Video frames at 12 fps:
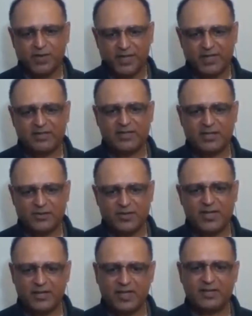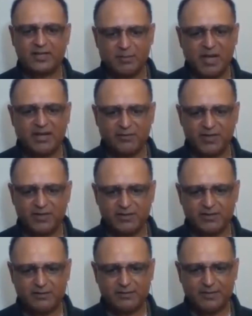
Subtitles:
for headache, and migraine?